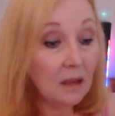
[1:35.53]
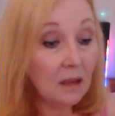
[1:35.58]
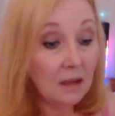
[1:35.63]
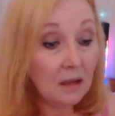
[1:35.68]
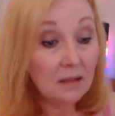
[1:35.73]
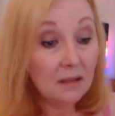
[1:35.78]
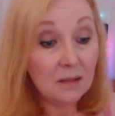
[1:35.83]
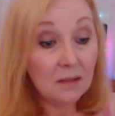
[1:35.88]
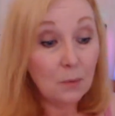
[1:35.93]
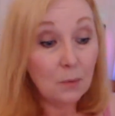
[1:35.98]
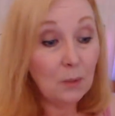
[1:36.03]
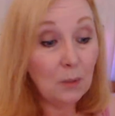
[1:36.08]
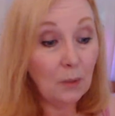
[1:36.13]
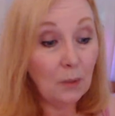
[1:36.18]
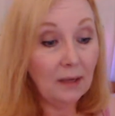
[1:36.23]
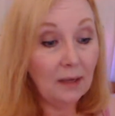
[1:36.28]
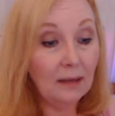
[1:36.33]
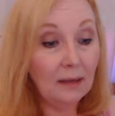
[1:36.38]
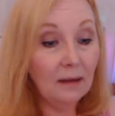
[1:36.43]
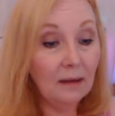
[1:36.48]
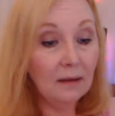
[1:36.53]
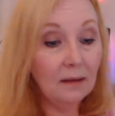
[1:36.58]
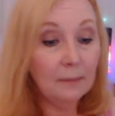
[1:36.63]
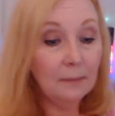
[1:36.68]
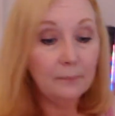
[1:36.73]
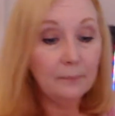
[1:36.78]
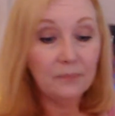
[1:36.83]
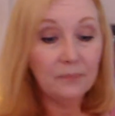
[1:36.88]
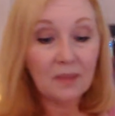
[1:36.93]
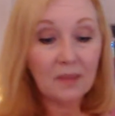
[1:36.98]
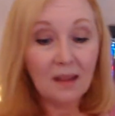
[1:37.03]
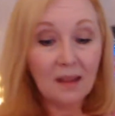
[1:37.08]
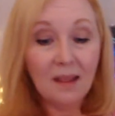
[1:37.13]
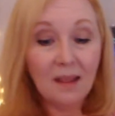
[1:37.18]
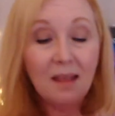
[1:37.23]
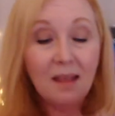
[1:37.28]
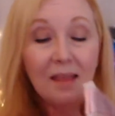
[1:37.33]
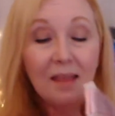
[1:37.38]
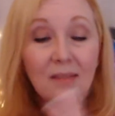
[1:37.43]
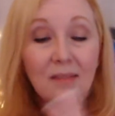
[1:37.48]
So anyway,
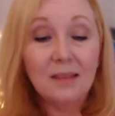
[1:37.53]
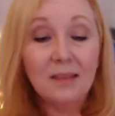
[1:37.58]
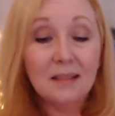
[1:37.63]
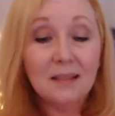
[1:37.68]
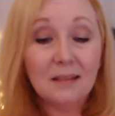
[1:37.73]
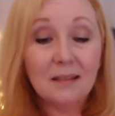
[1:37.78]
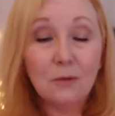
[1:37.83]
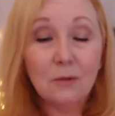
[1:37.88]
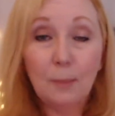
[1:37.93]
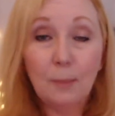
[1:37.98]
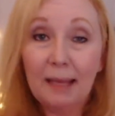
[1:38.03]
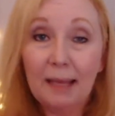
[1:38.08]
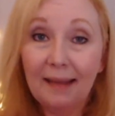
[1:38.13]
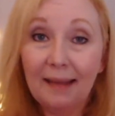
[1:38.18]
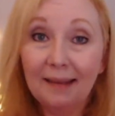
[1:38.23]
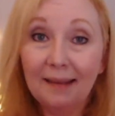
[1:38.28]
this little bag